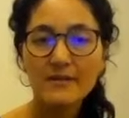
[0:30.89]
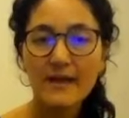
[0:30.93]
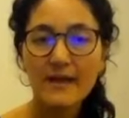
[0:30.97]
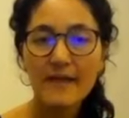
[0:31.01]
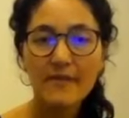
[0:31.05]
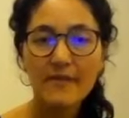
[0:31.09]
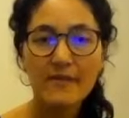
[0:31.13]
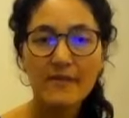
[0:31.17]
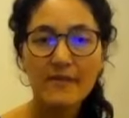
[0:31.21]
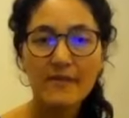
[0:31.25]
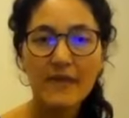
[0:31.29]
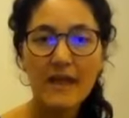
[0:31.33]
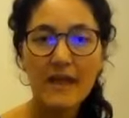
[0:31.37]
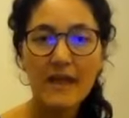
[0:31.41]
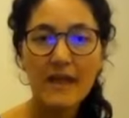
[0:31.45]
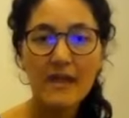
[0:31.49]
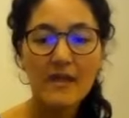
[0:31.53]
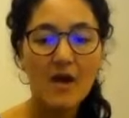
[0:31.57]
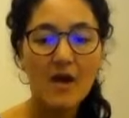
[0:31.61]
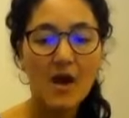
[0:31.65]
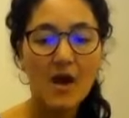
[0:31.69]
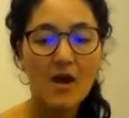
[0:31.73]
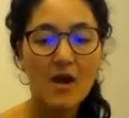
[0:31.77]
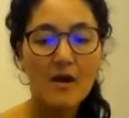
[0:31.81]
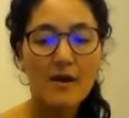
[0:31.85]
and
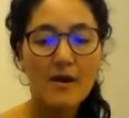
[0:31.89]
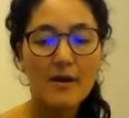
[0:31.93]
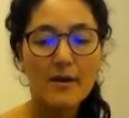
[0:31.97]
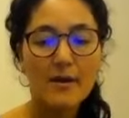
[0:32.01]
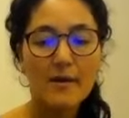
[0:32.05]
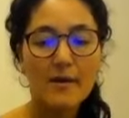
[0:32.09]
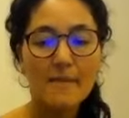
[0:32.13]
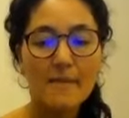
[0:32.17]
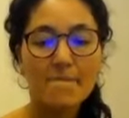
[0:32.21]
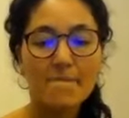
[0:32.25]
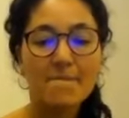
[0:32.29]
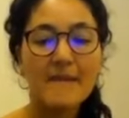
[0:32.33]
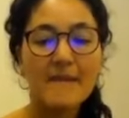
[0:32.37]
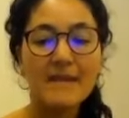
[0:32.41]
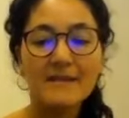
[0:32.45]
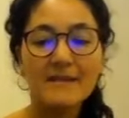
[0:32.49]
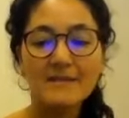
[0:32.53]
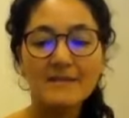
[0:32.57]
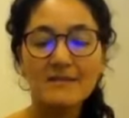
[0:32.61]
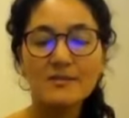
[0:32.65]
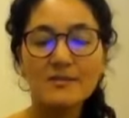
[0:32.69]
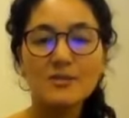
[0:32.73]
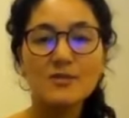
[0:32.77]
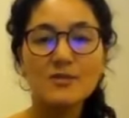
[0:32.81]
they are meant